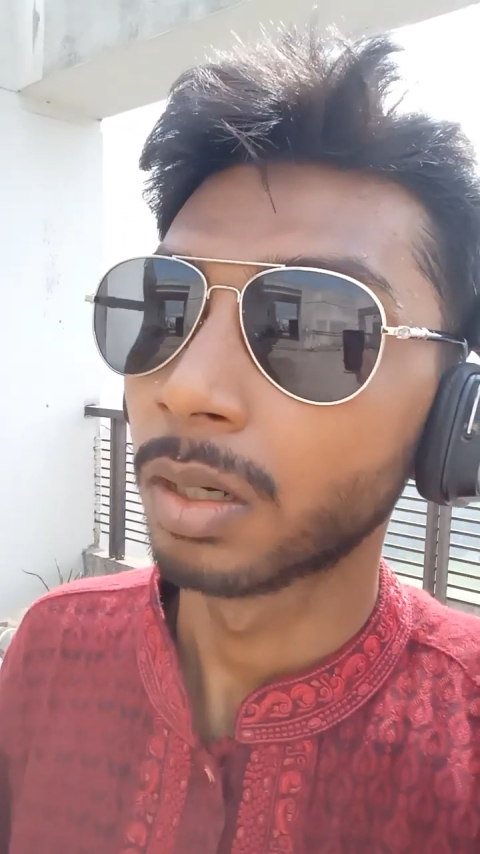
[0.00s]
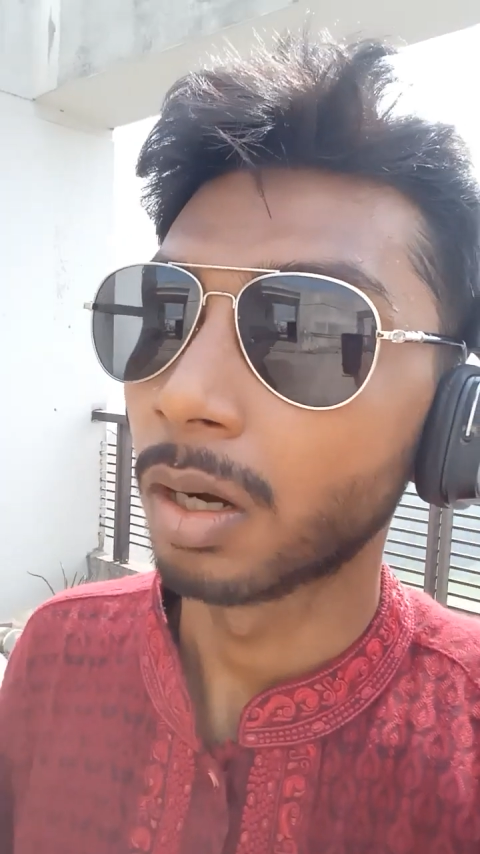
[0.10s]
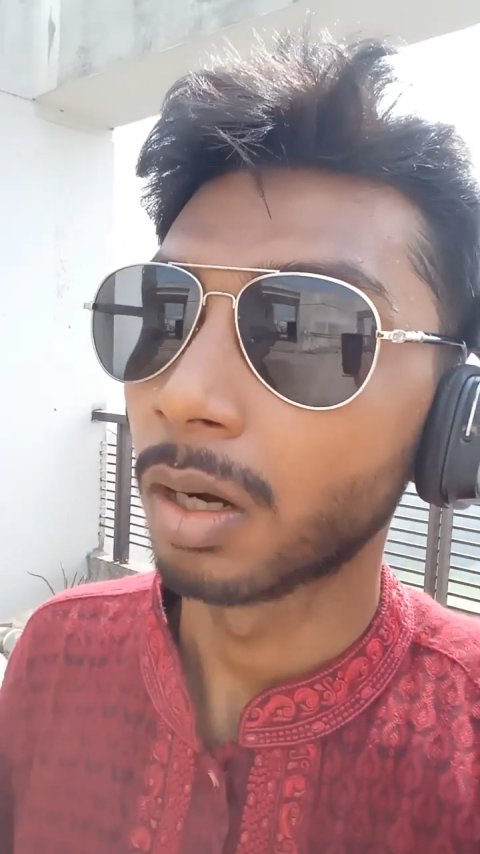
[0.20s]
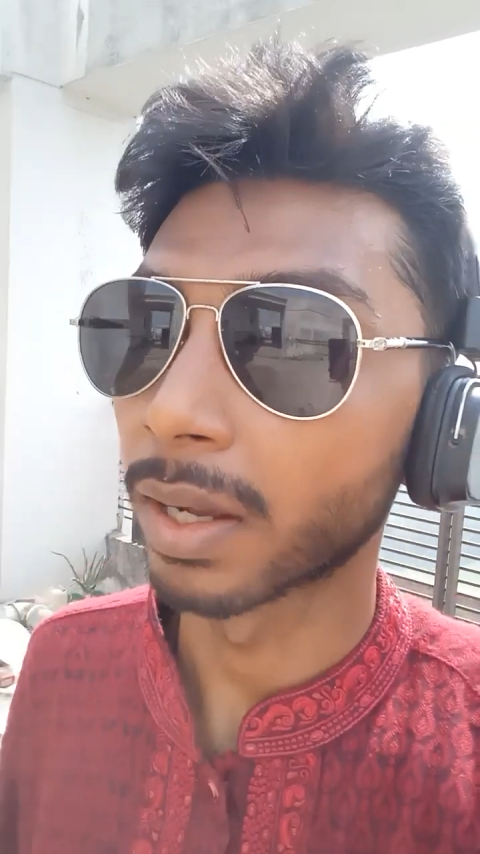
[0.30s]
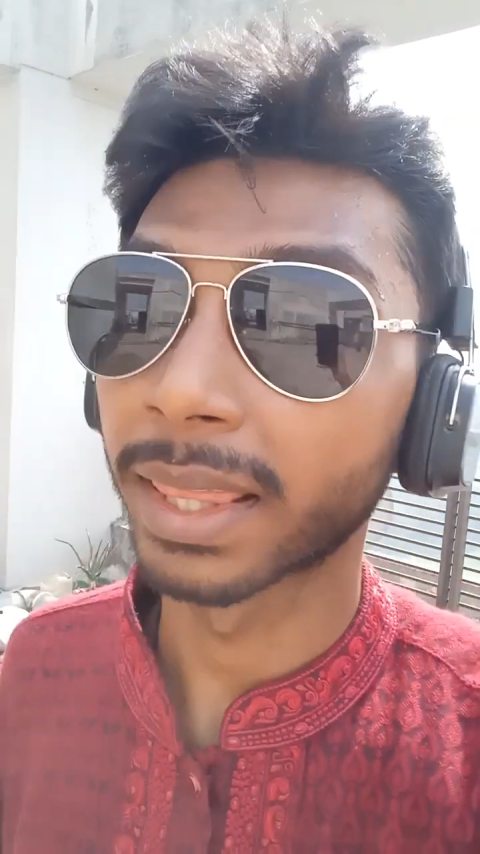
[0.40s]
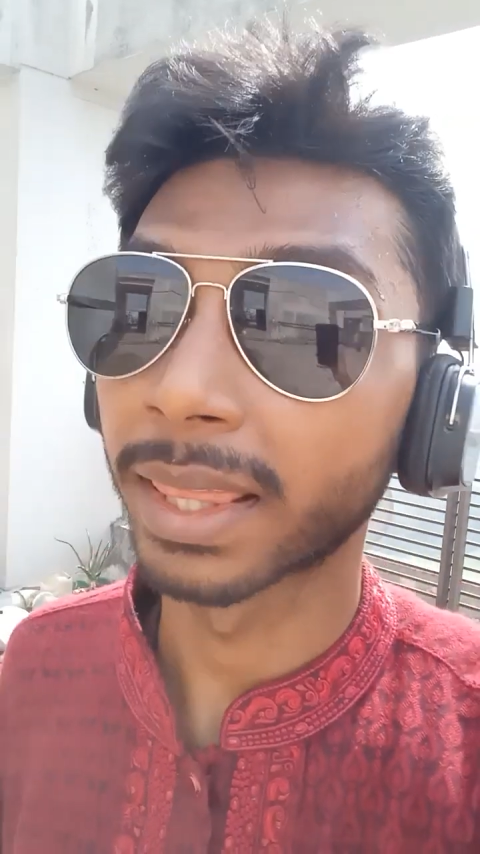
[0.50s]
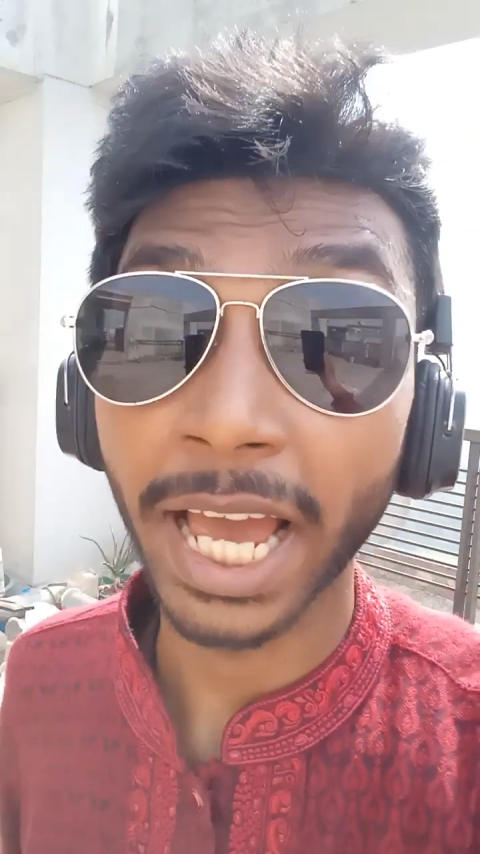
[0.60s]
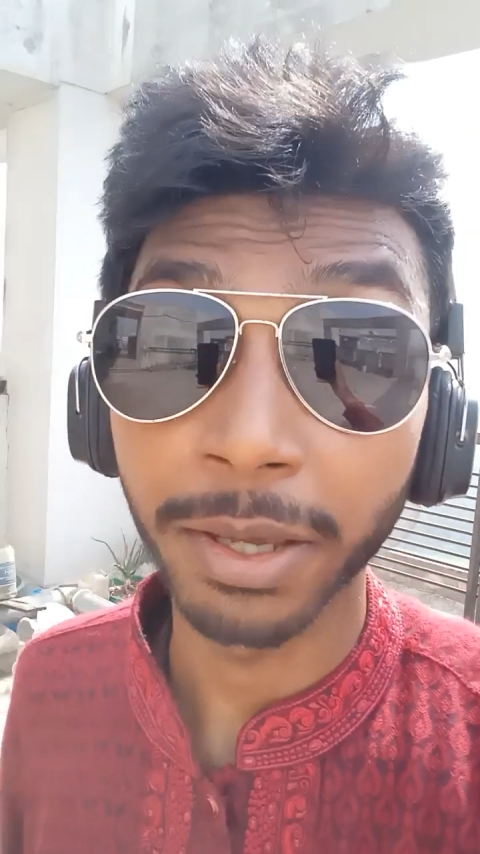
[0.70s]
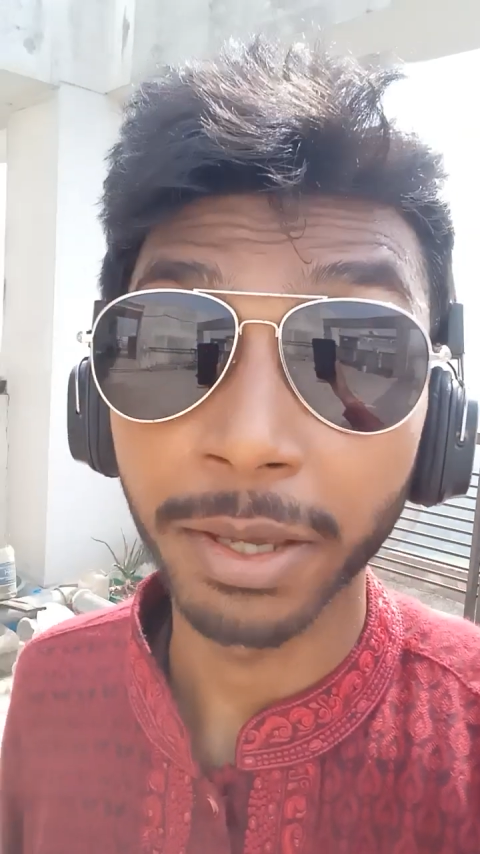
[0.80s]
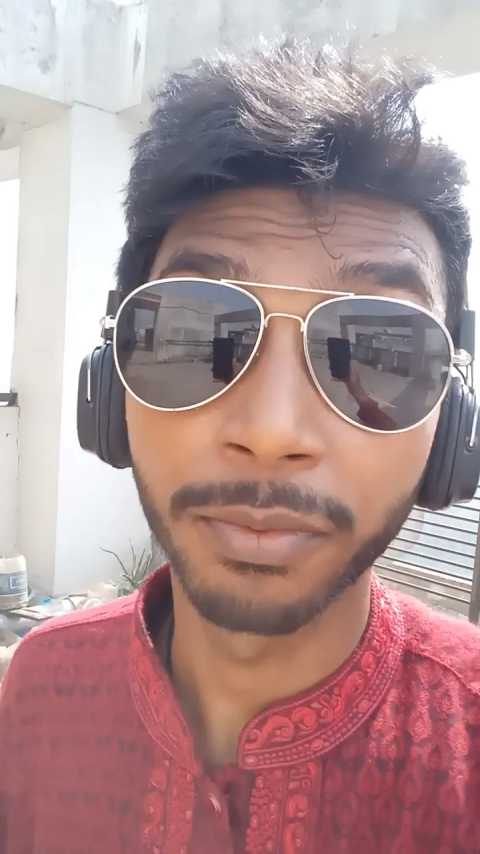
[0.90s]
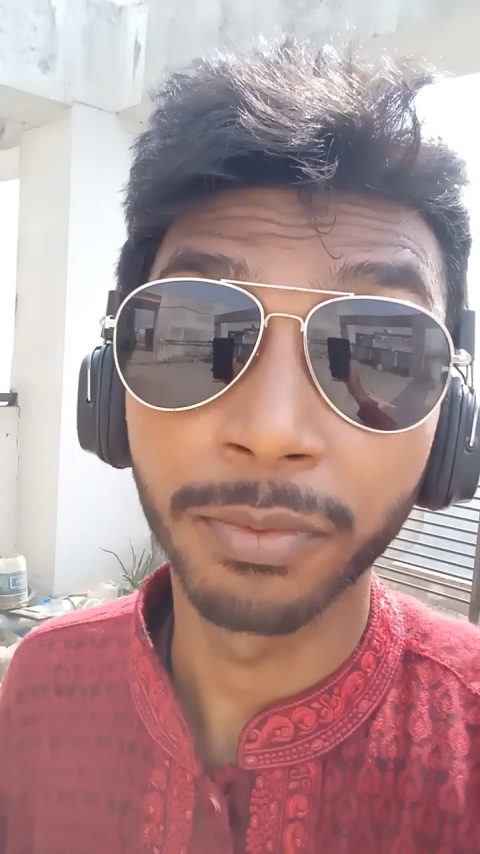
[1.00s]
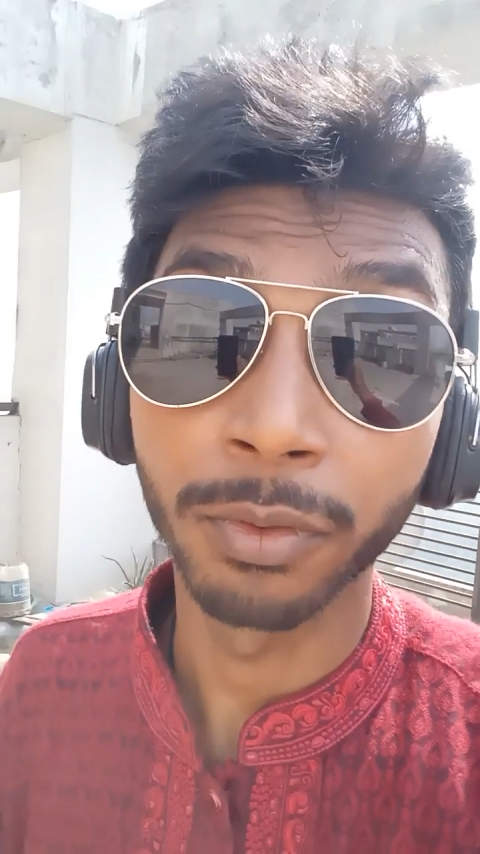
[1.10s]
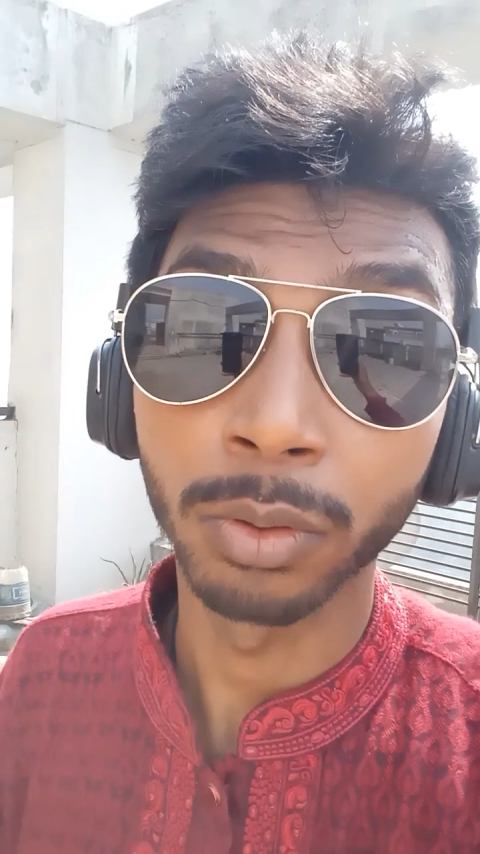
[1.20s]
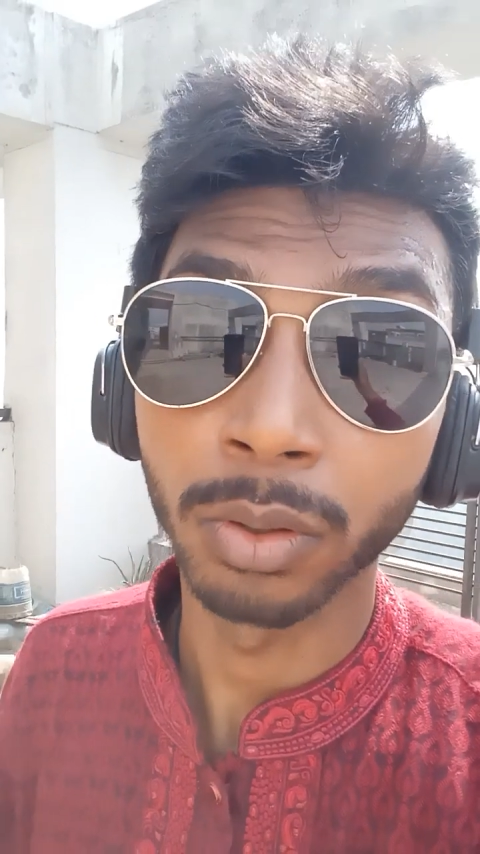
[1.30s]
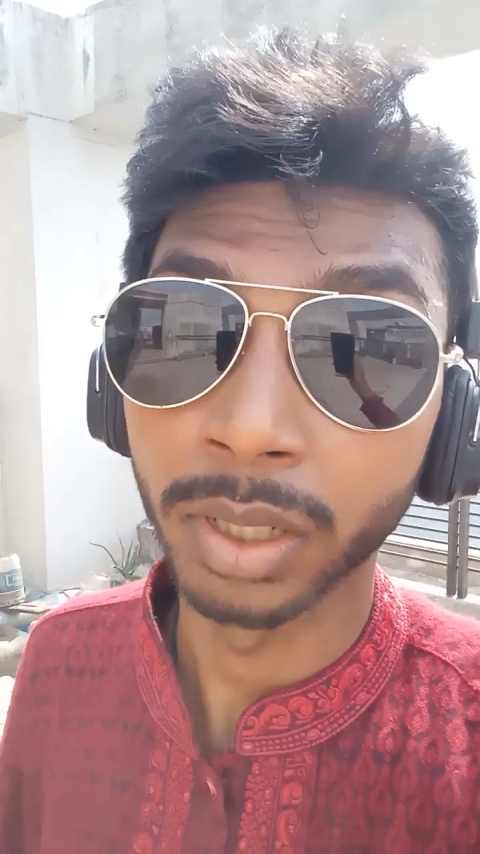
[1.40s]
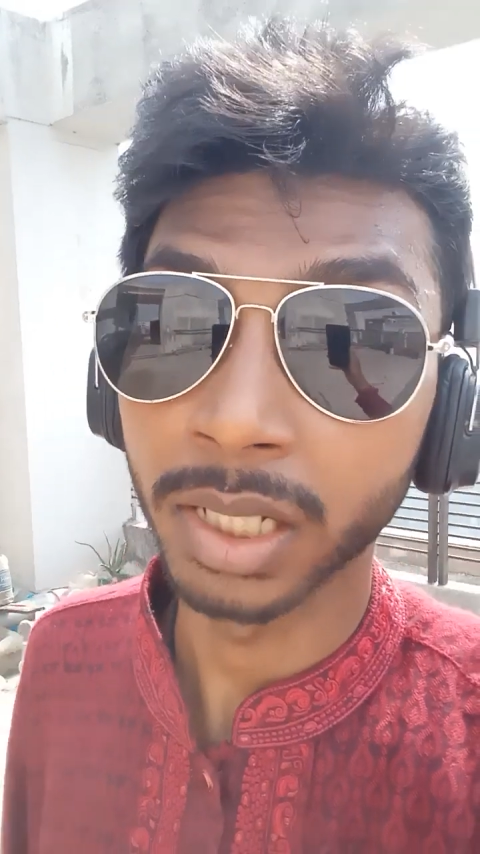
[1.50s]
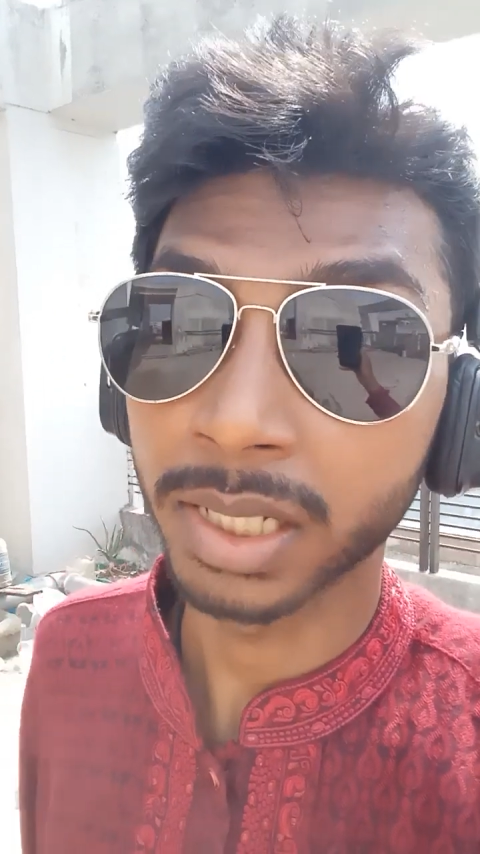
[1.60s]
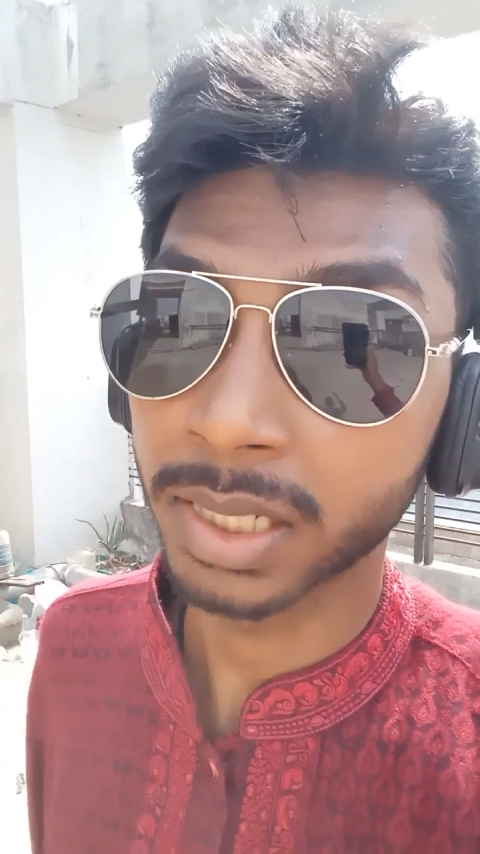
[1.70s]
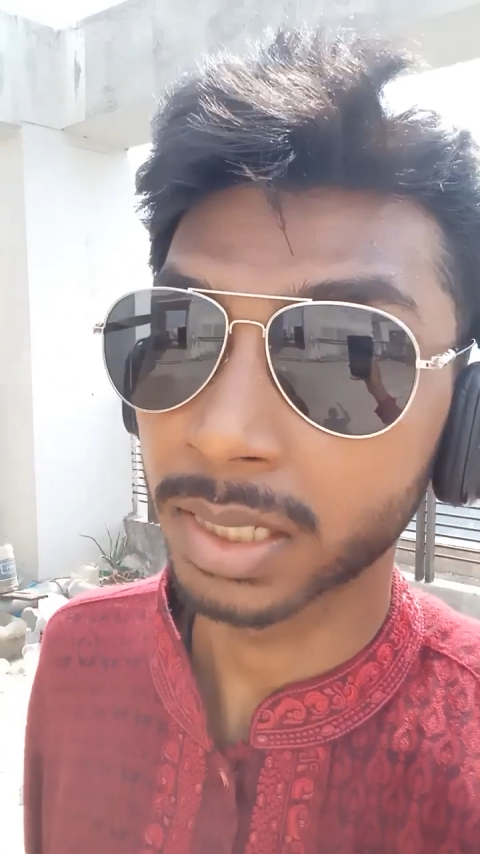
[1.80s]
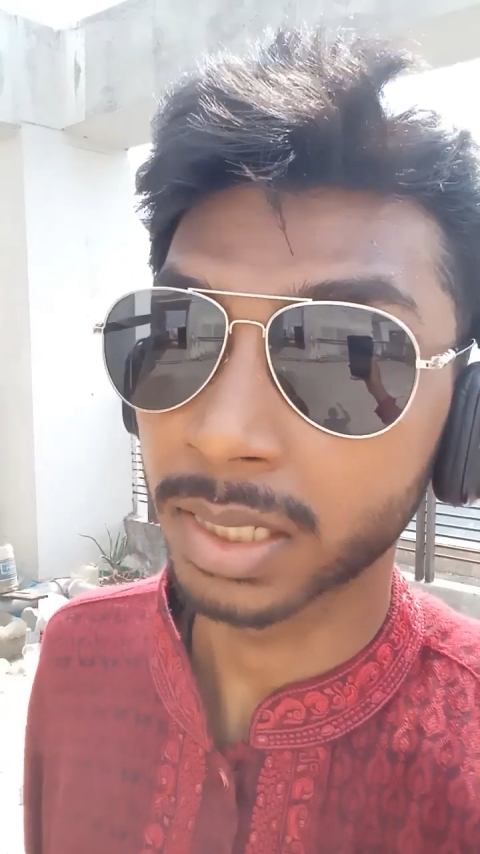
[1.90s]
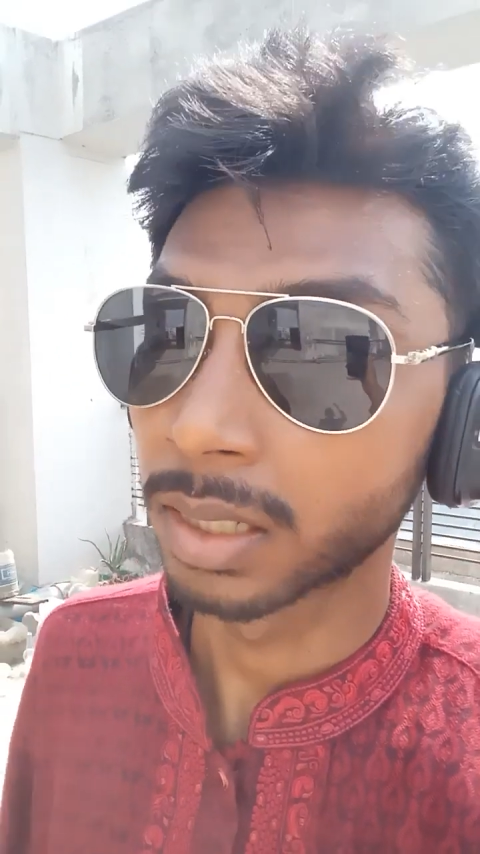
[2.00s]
or a ripe food when it's